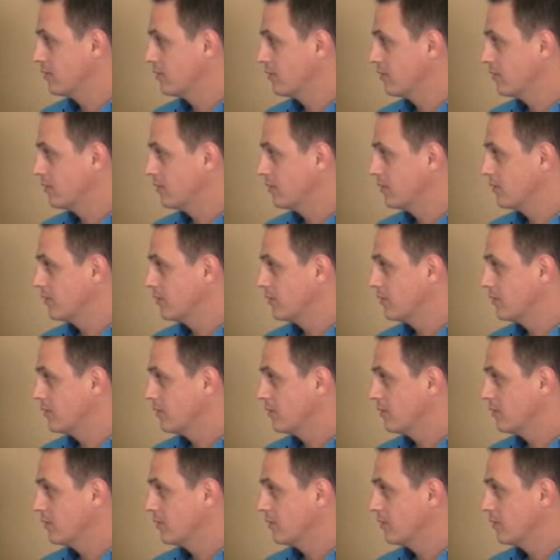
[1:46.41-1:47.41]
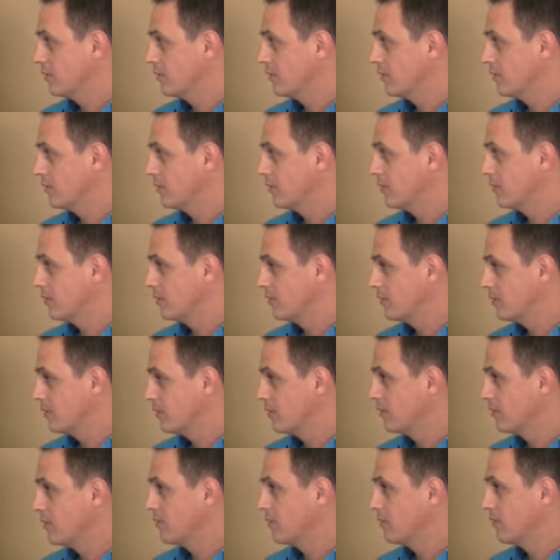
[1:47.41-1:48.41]

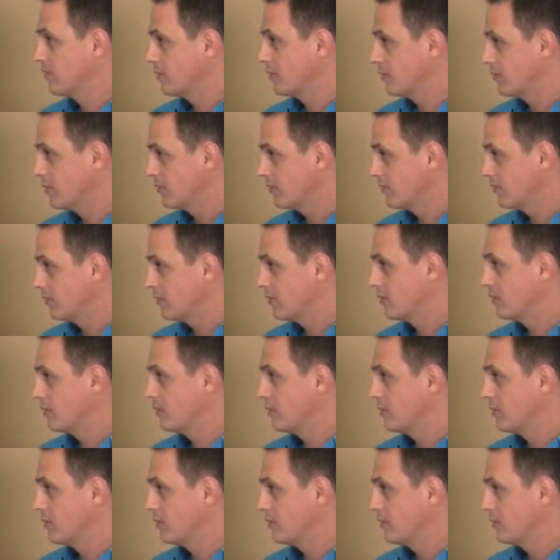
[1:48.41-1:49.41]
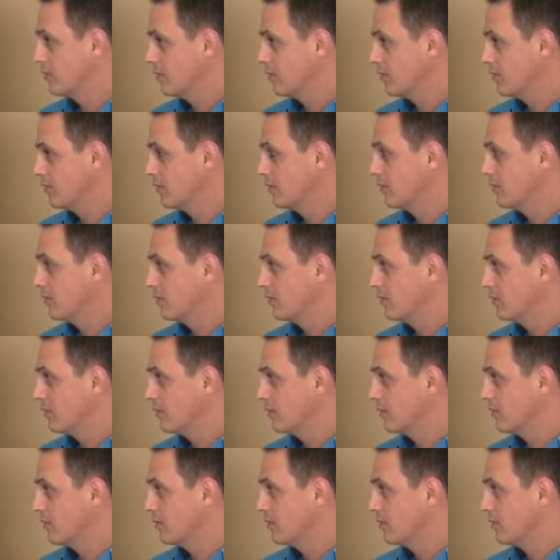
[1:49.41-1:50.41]
(not speaking)